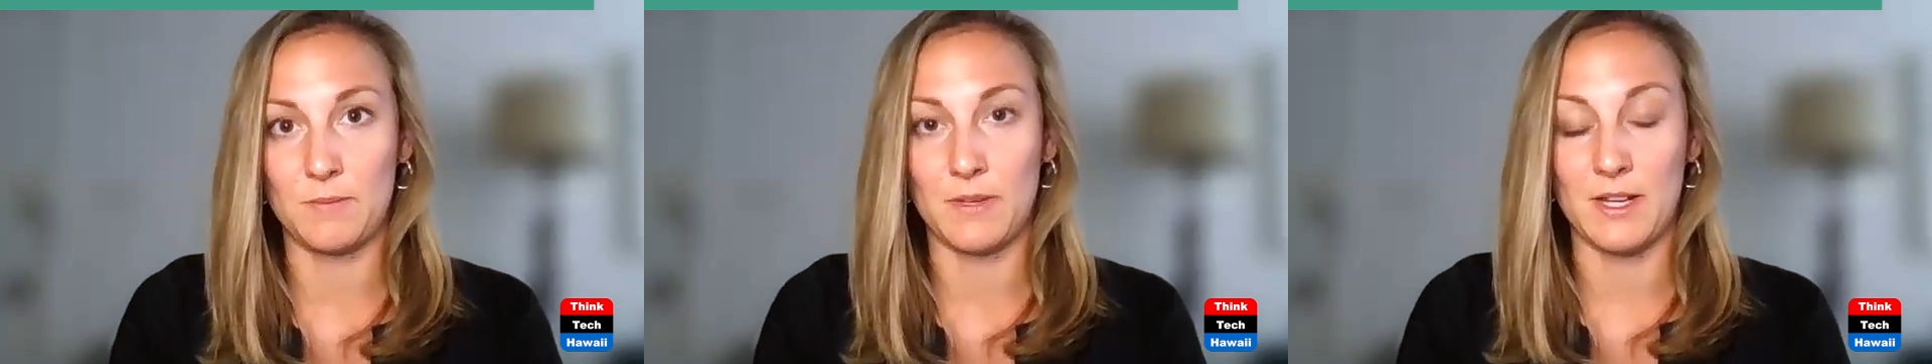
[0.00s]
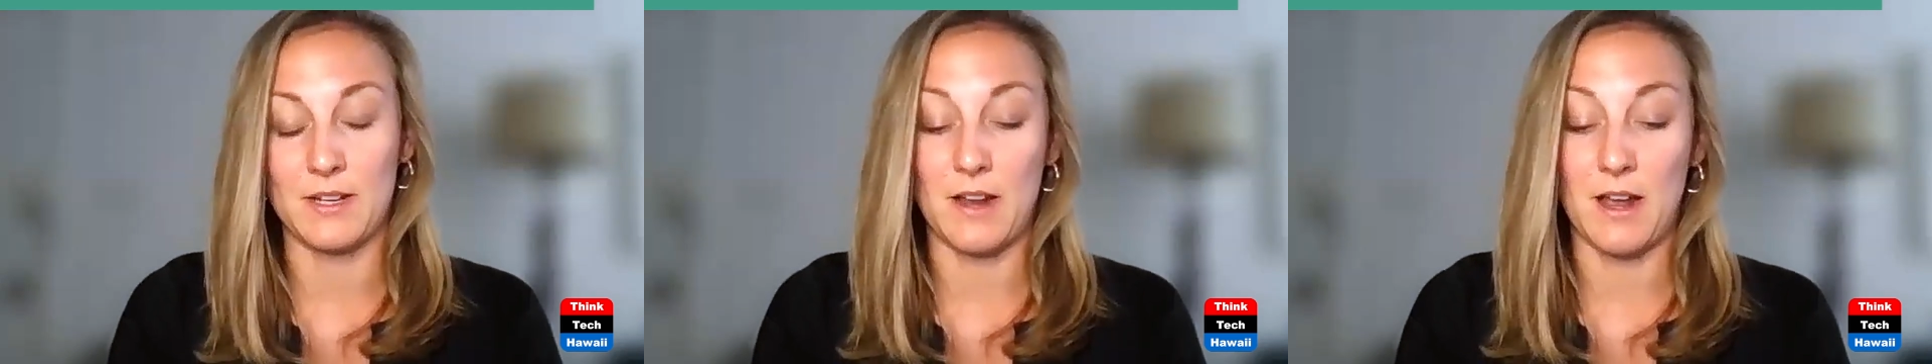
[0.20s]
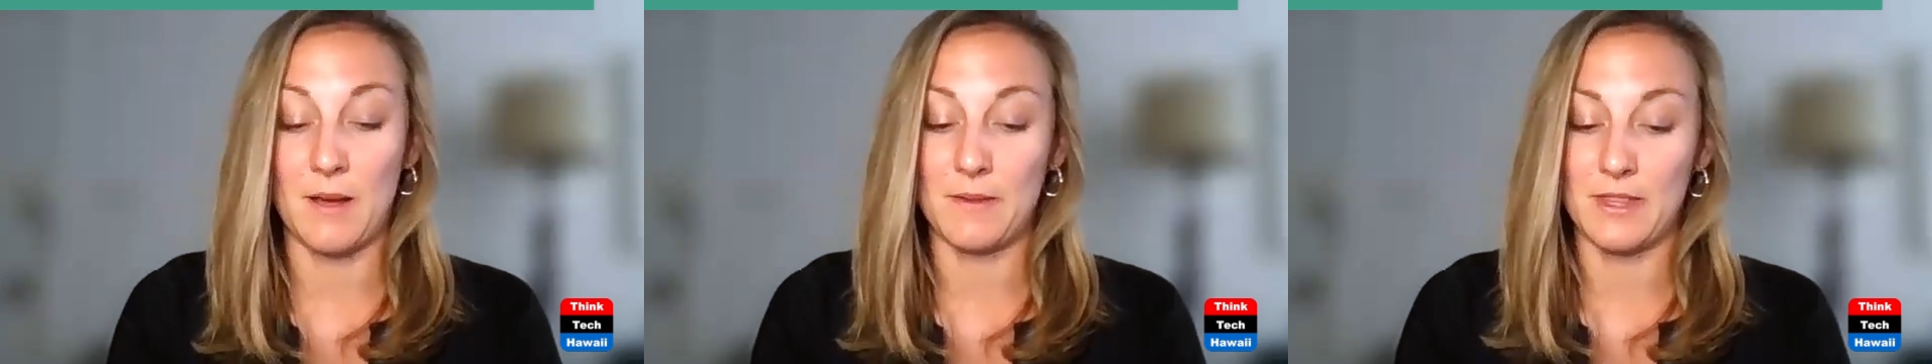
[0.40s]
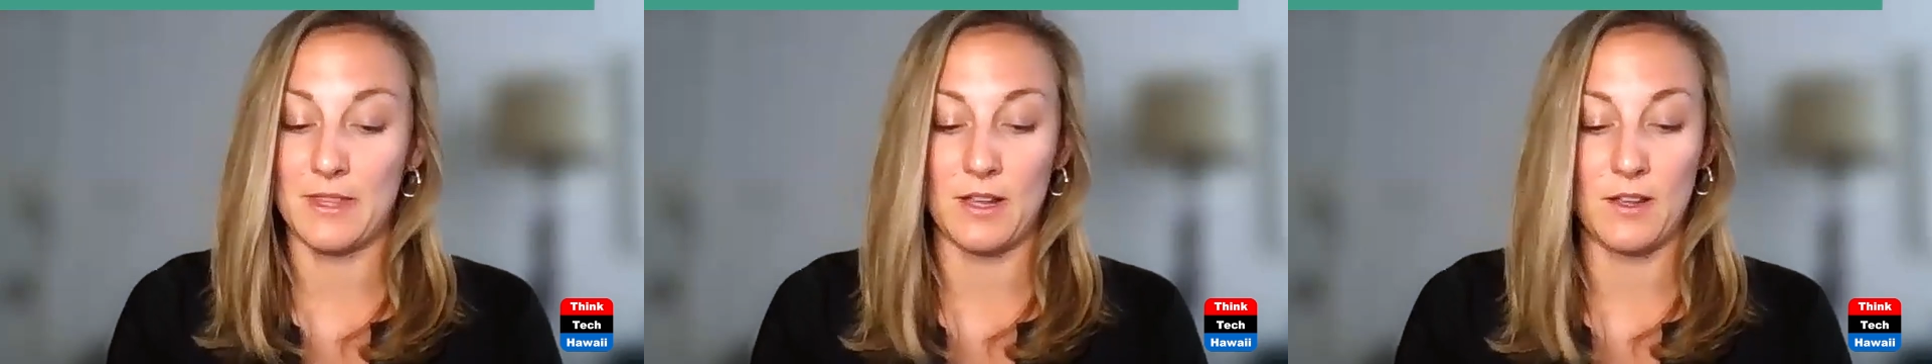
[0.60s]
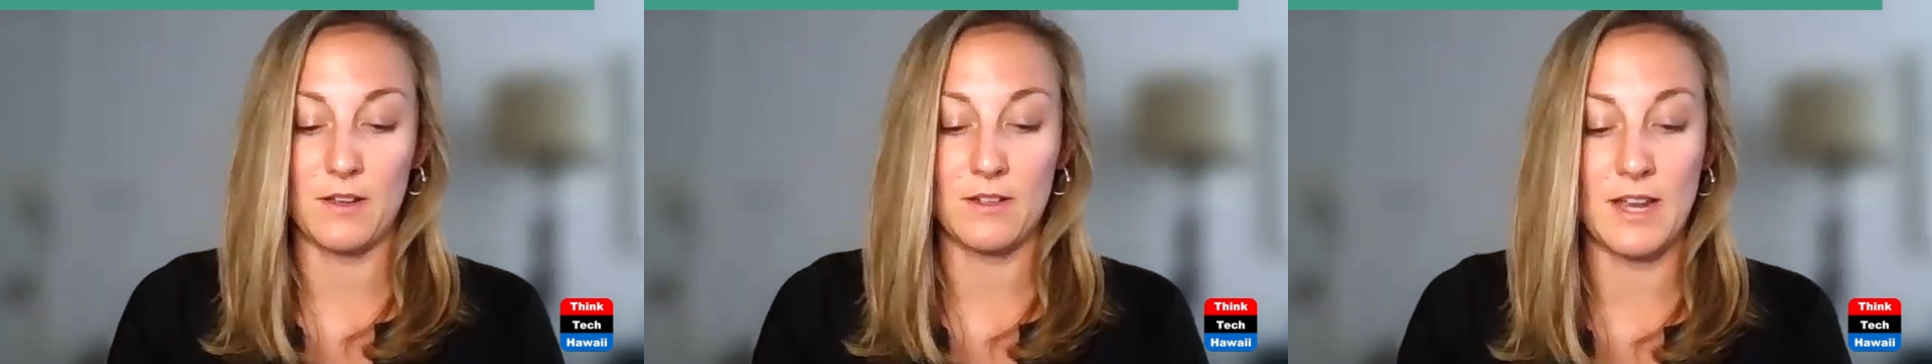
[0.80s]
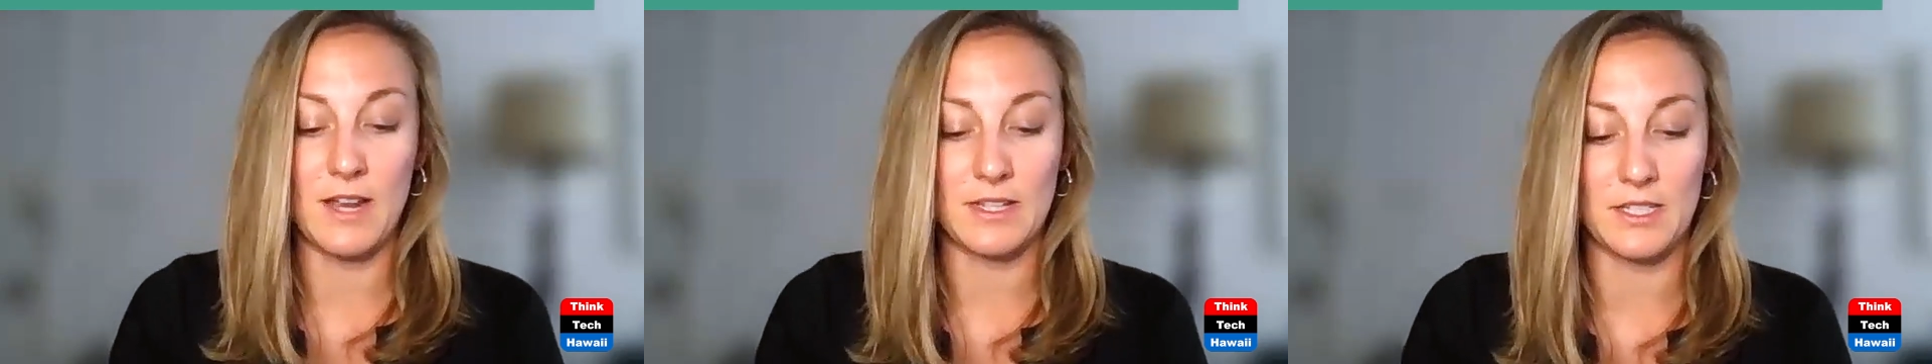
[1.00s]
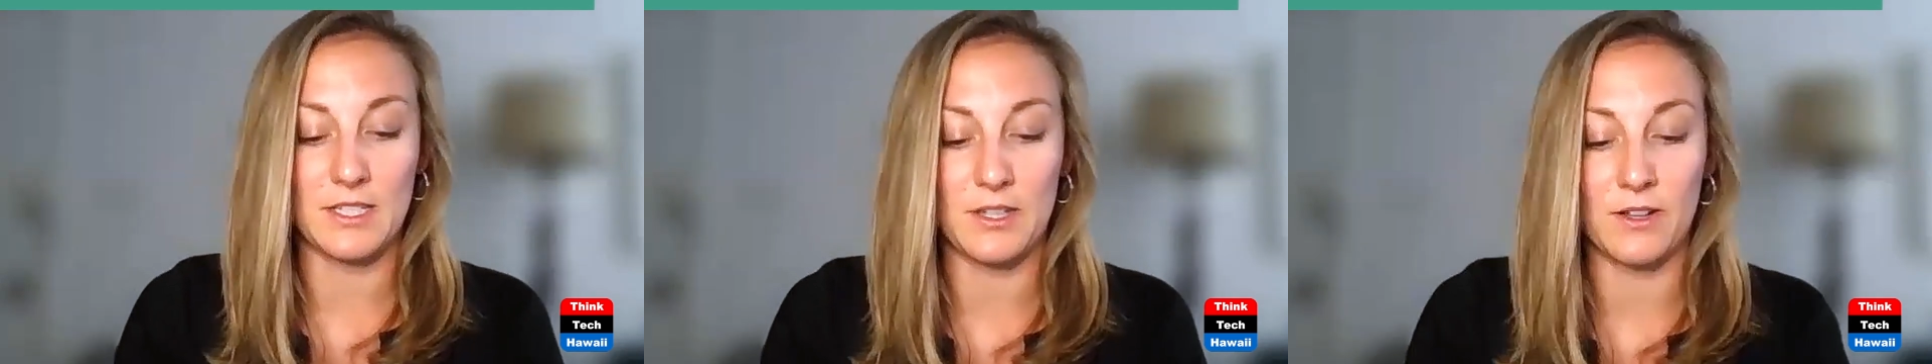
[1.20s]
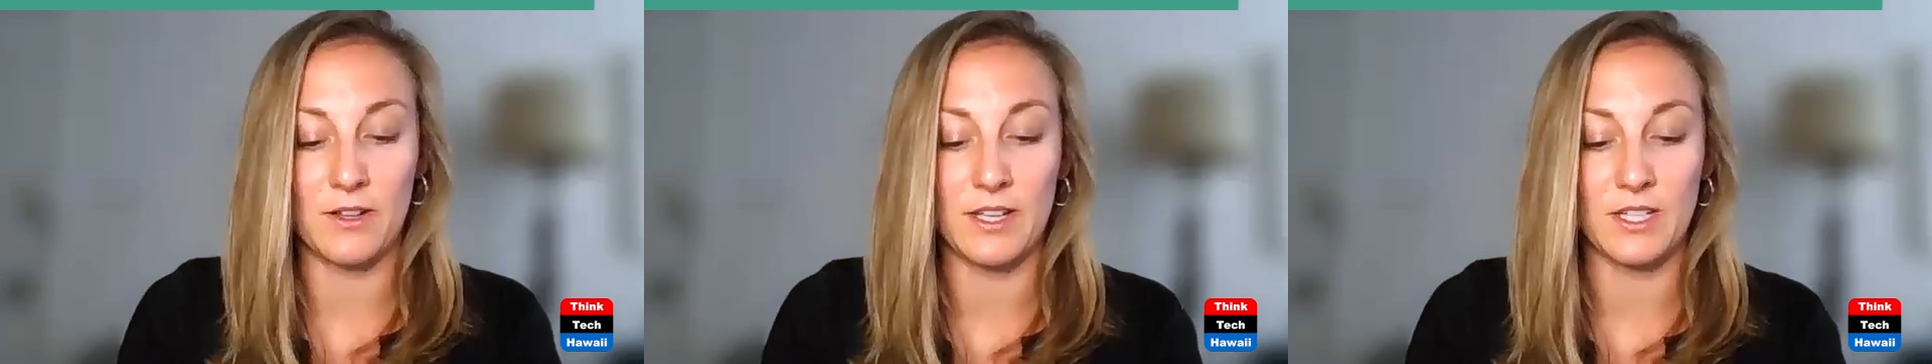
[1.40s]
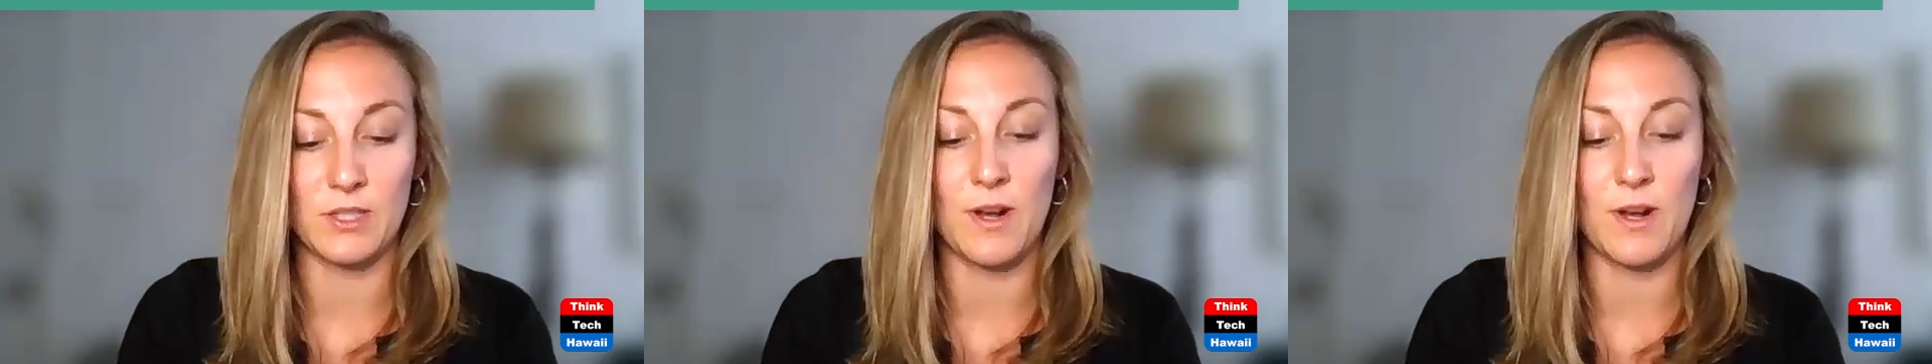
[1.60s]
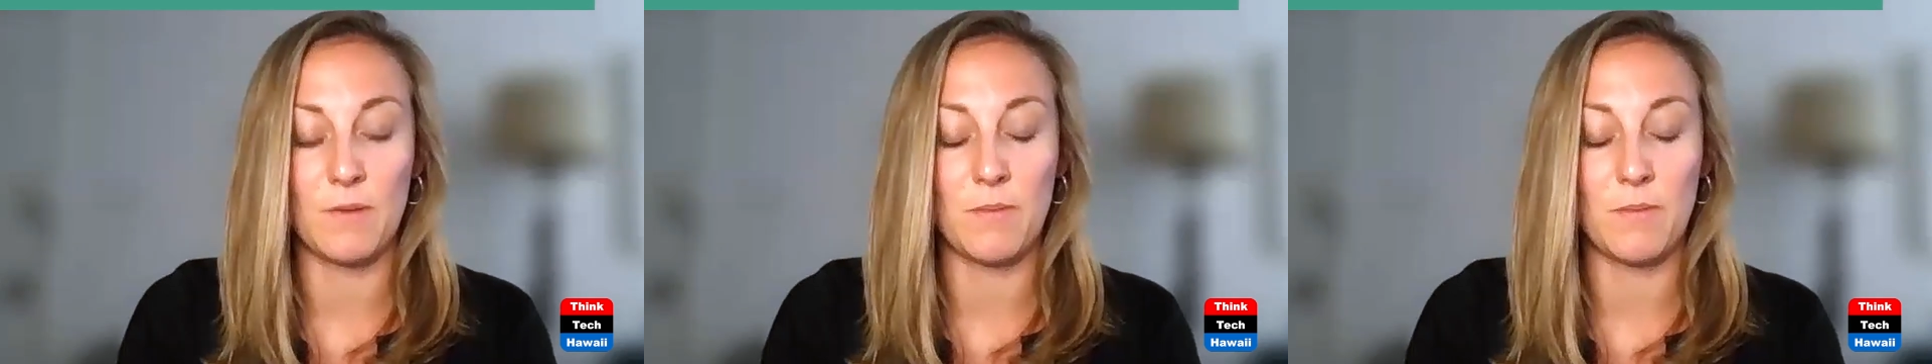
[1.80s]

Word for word: But I think necessarily as well,